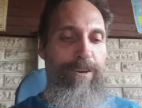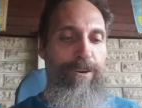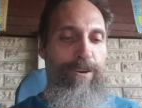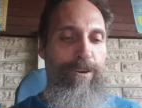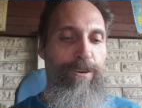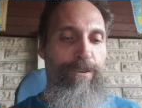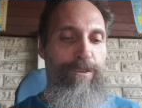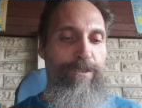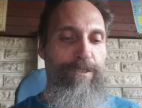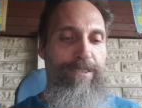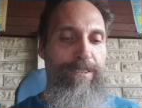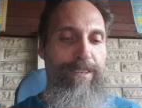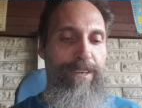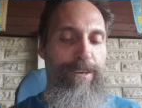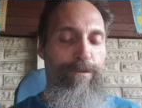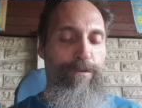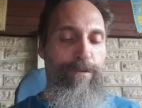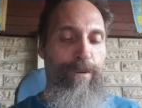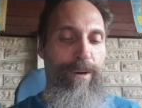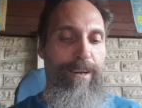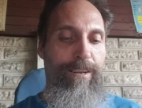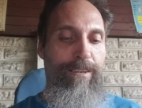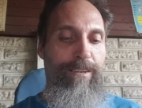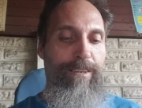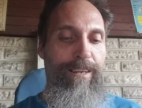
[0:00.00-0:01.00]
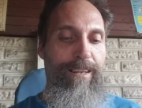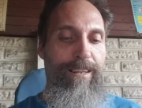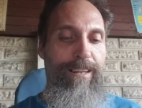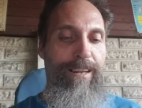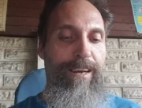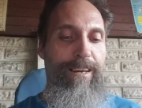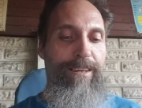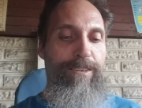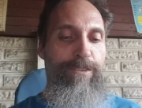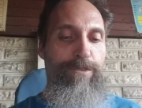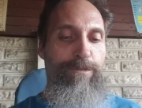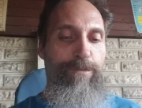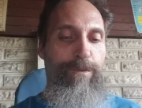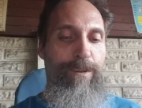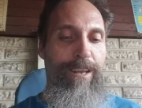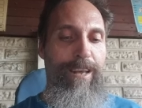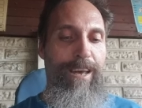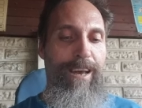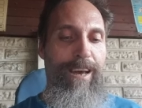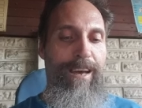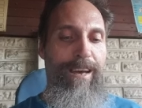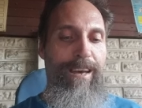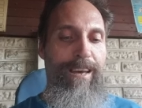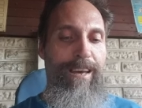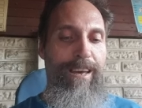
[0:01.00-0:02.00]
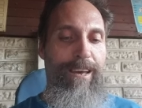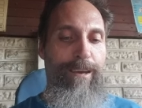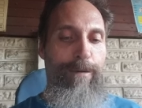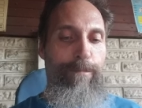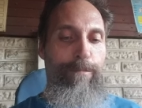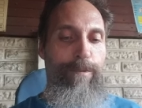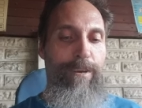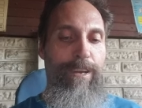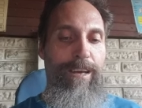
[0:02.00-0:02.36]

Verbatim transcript: cars derailed at 9:20 a.m.